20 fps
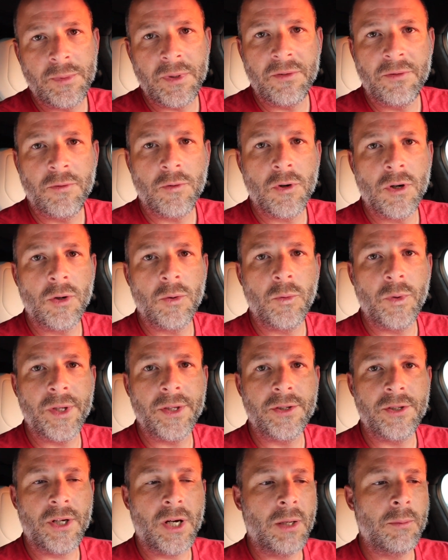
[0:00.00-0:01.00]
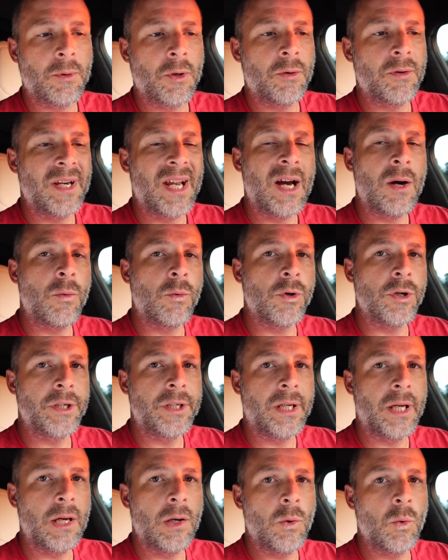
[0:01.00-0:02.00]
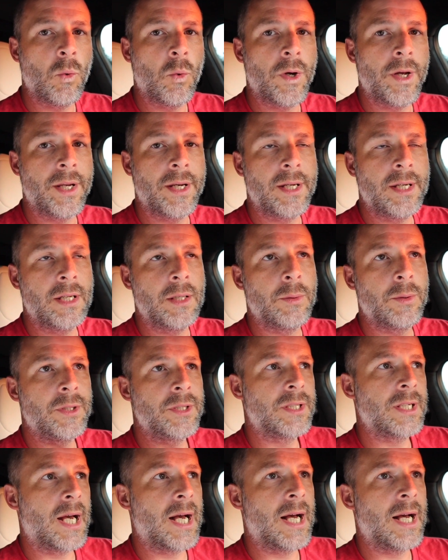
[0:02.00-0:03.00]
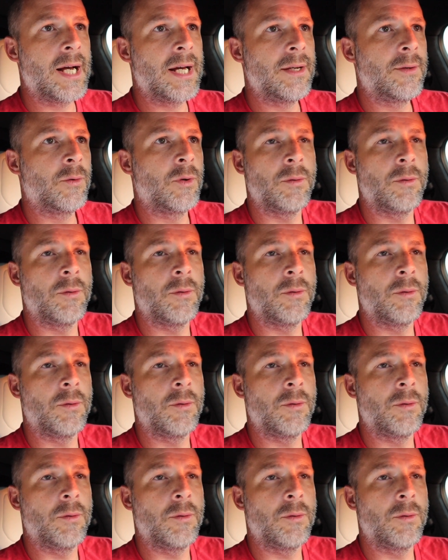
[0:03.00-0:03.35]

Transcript: before with dog mode not working when it was on,